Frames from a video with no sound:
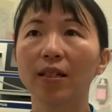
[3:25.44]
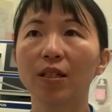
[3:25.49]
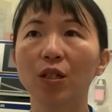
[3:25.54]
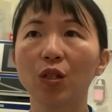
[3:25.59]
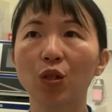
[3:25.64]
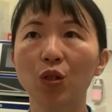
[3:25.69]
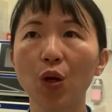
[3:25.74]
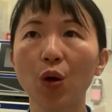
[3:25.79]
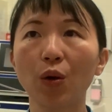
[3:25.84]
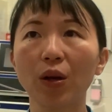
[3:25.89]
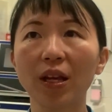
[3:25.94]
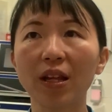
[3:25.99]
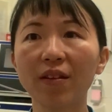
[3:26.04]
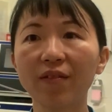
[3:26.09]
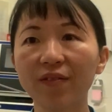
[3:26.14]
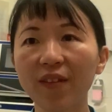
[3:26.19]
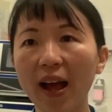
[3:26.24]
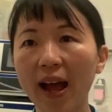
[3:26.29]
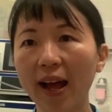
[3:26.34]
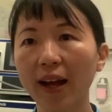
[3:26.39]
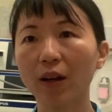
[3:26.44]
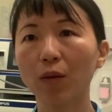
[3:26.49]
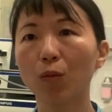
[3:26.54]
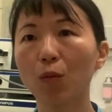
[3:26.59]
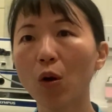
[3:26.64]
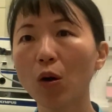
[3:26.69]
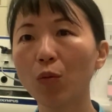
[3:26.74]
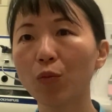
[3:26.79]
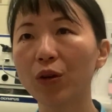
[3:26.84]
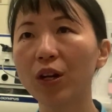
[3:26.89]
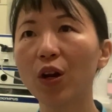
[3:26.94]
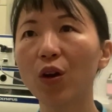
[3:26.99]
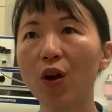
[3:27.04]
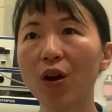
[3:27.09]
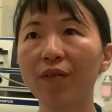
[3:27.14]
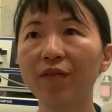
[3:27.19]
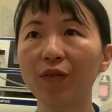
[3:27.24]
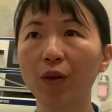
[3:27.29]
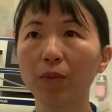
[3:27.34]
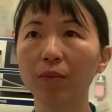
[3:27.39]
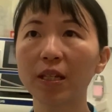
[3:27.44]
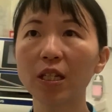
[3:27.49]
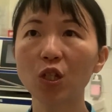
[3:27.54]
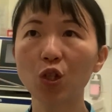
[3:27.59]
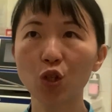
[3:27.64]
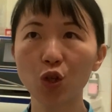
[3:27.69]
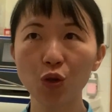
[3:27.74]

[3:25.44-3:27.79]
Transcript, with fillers: So in fact, what we learned from this